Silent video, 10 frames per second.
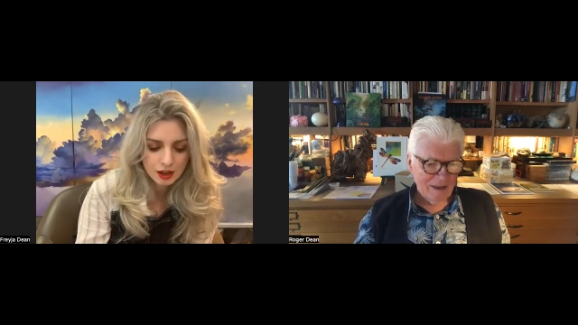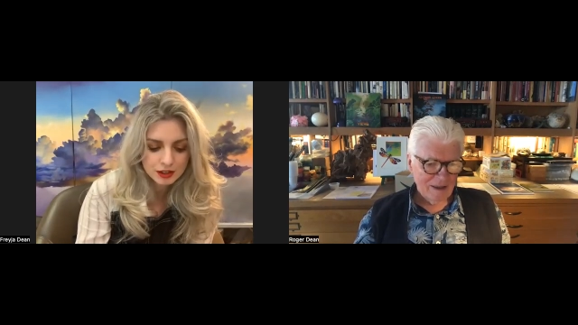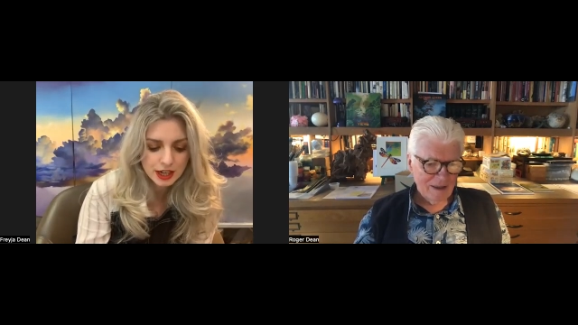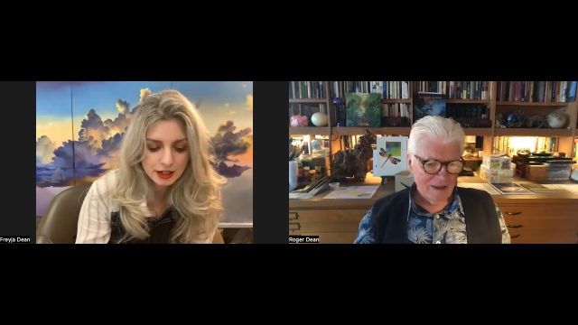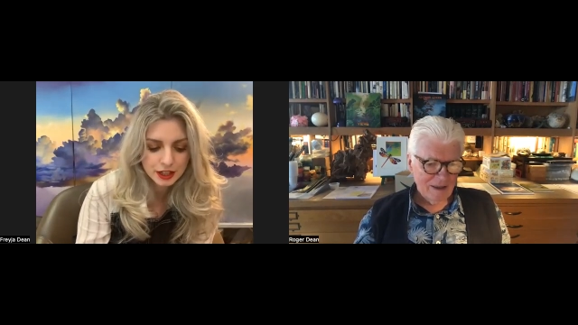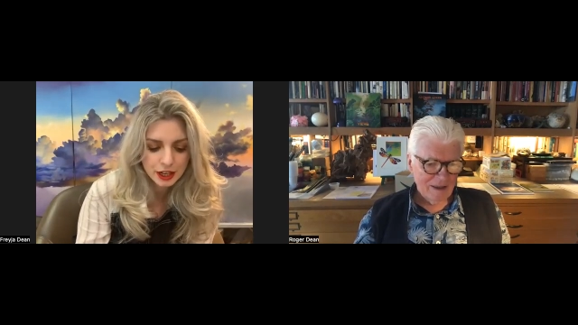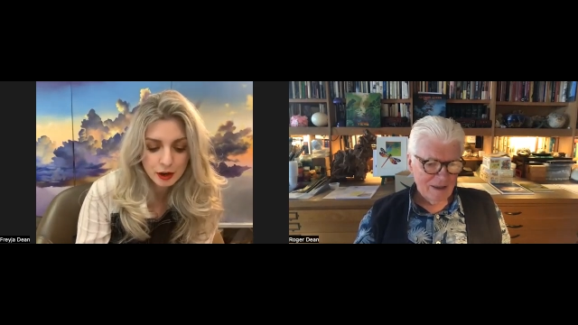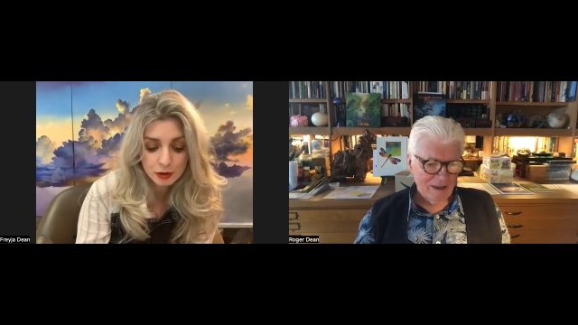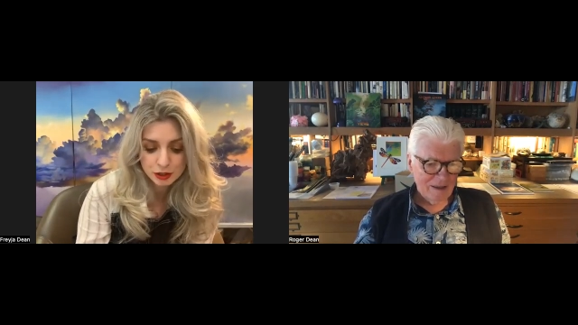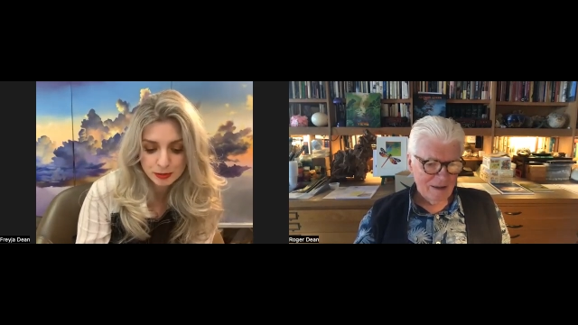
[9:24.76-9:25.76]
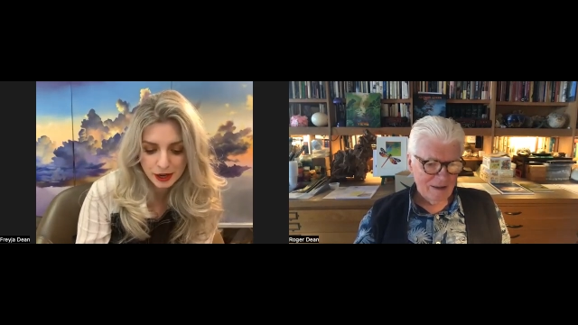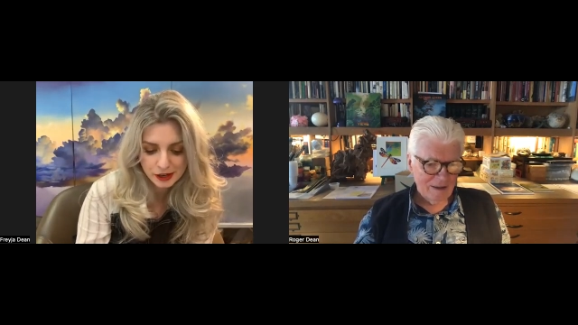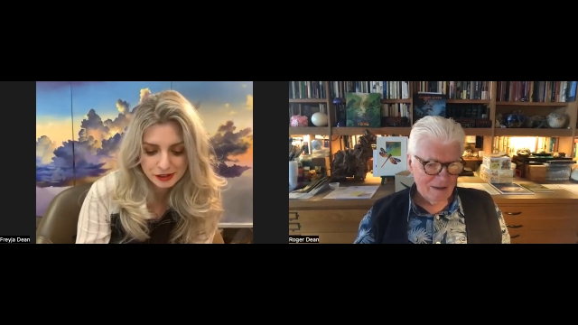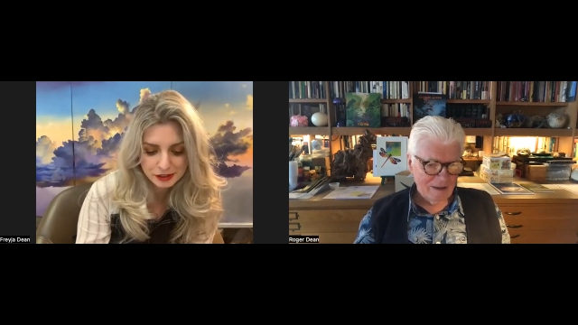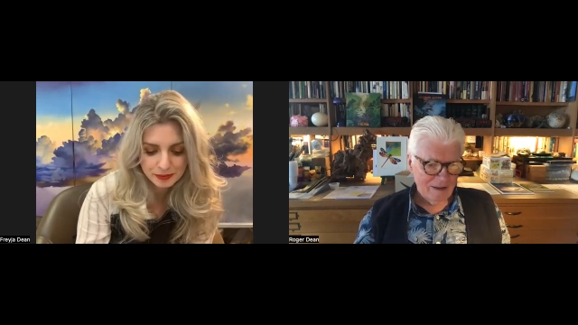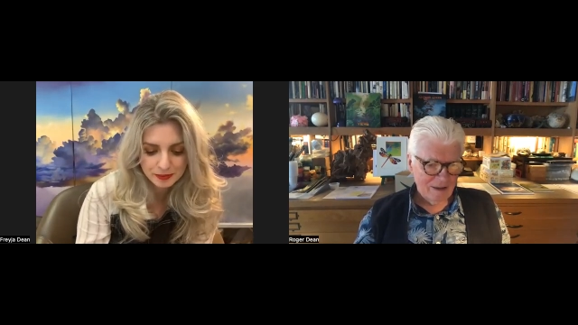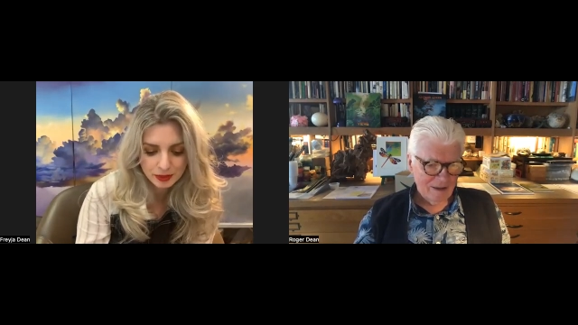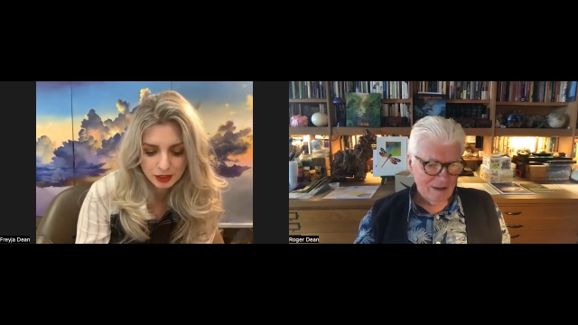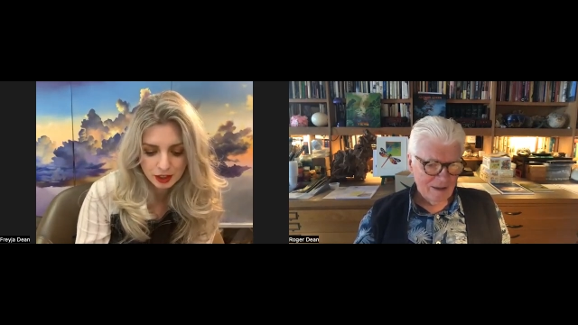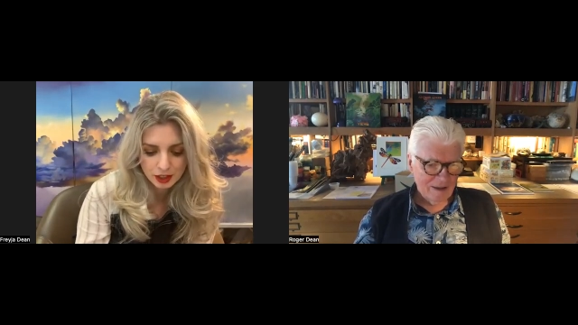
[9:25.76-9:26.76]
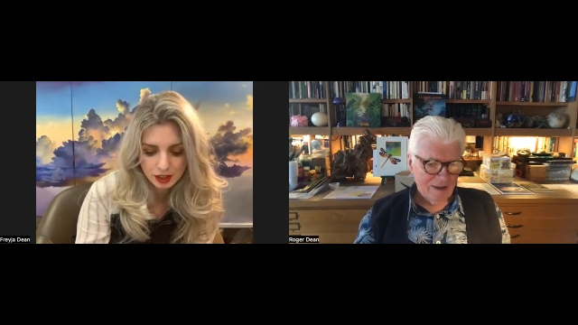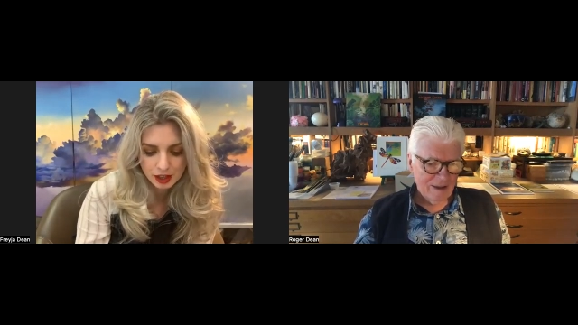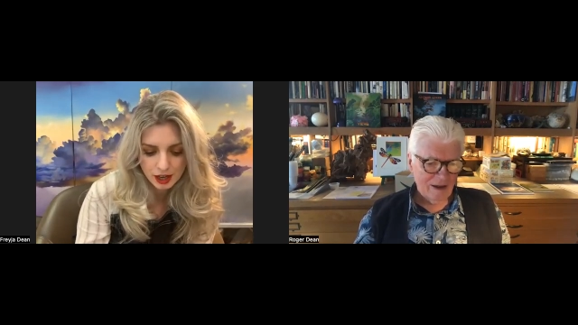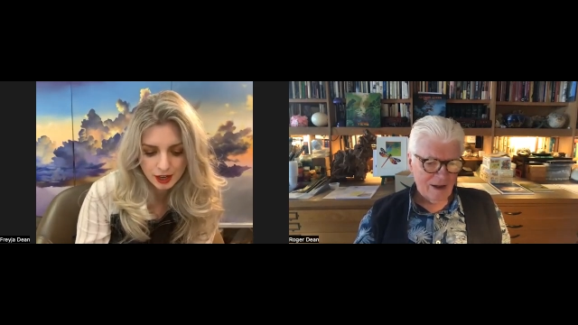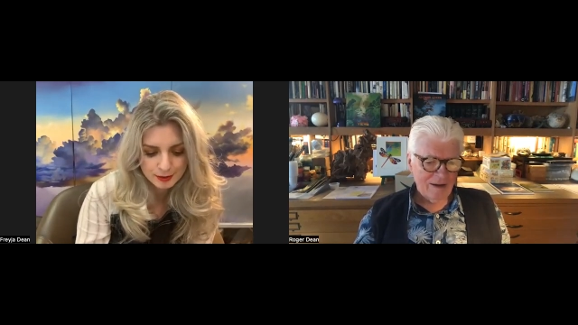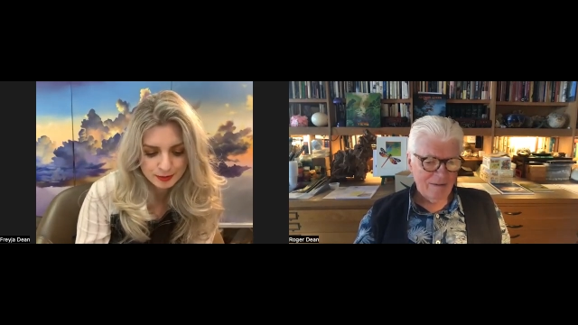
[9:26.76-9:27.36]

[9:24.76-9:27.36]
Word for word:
Speaker 1: I'll tell you. I'll do both. Okay.